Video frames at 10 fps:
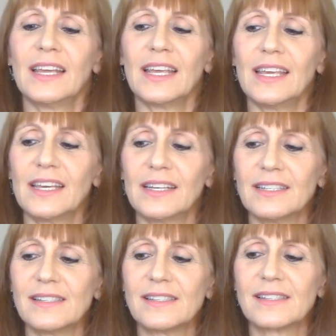
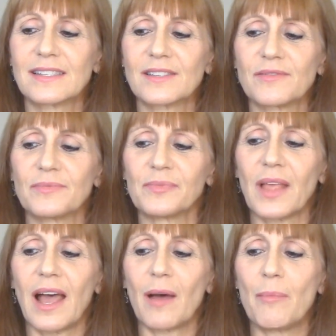is
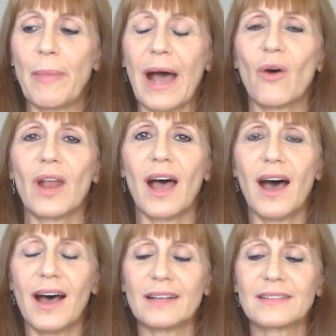about
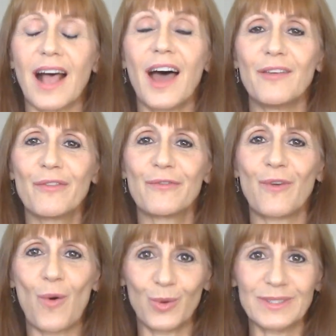us
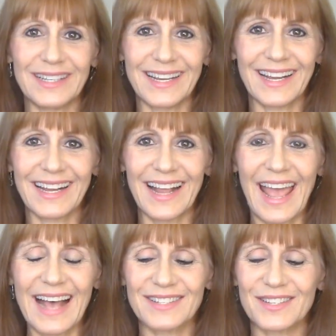unfolding
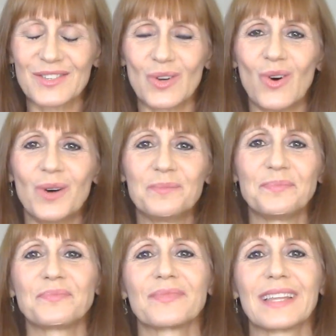as a soul.
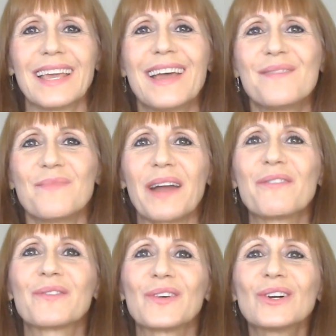My
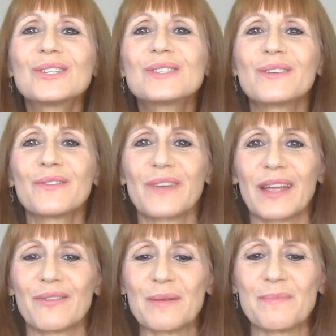first
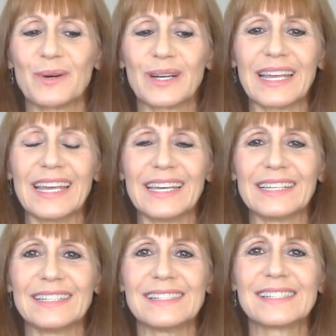favorite book
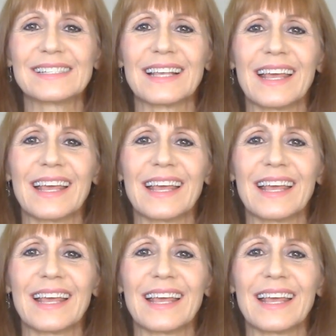is